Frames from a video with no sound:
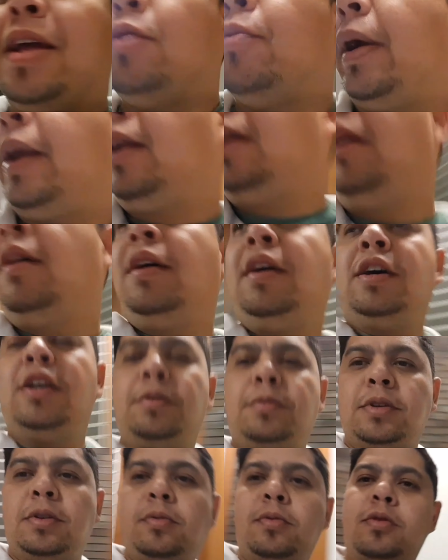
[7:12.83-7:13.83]
one,
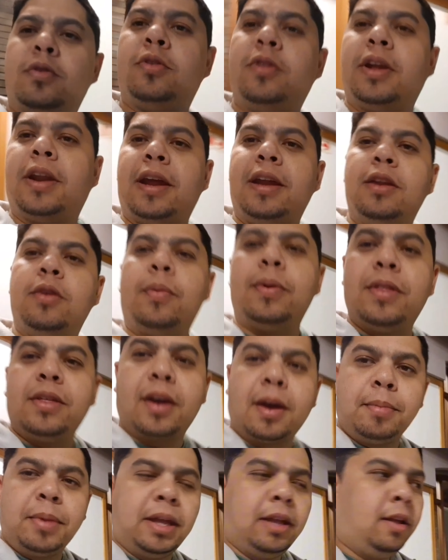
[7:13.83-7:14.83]
especially with all the rainy weather
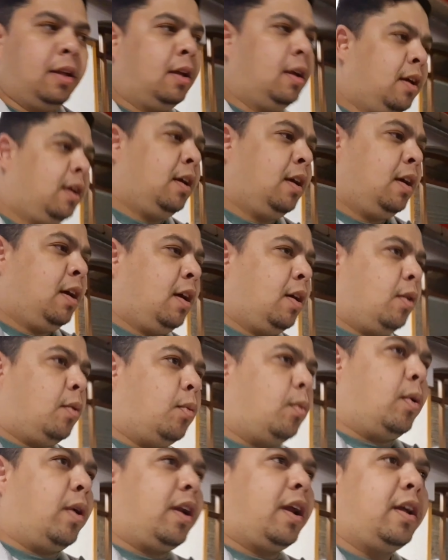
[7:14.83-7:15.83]
coming.
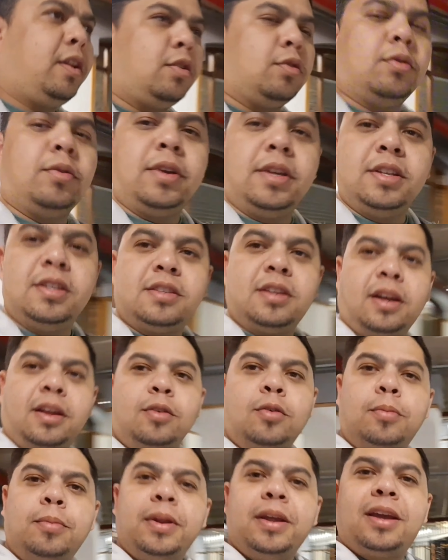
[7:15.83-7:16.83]
What I do is I
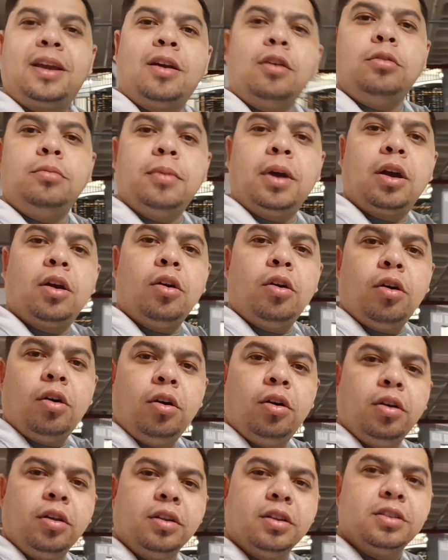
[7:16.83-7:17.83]
normally coat my car
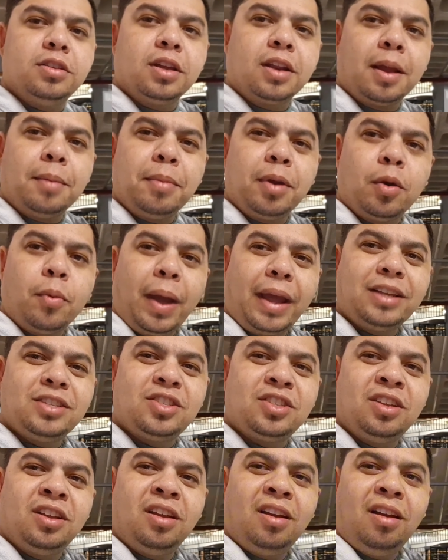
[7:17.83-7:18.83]
in a ceramic
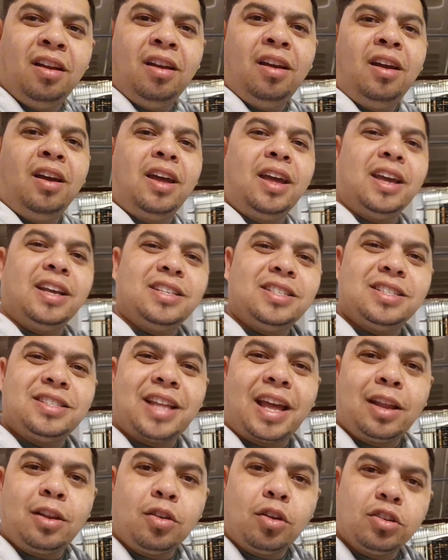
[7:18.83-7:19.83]
wax. SS
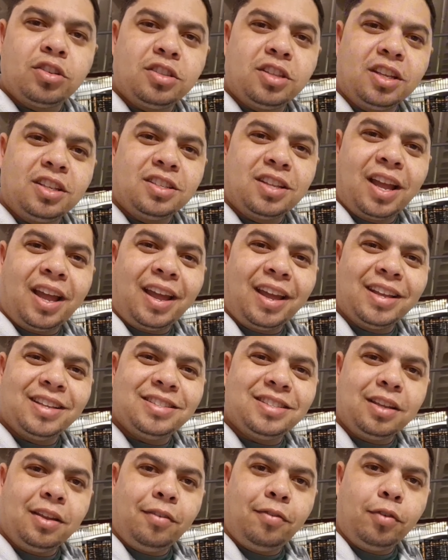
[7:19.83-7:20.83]
Diagnostics
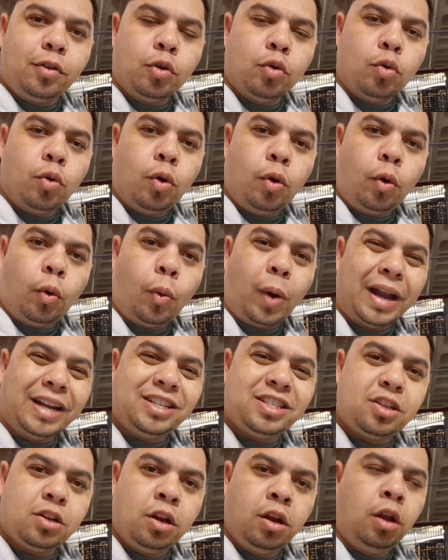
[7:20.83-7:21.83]
has, if you
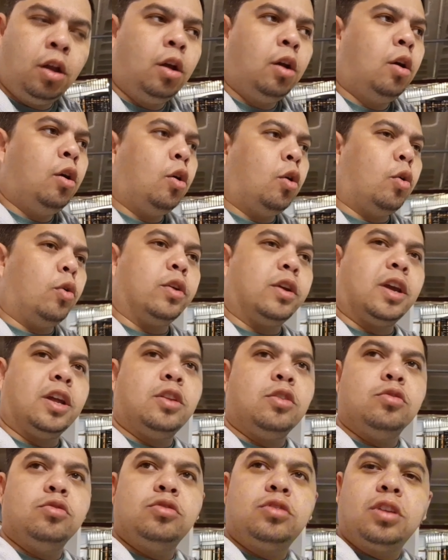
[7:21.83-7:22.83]
want, or you can
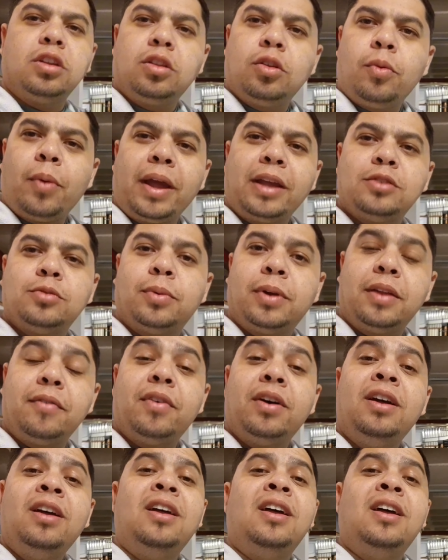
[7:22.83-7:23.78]
use turtle wax, whatever,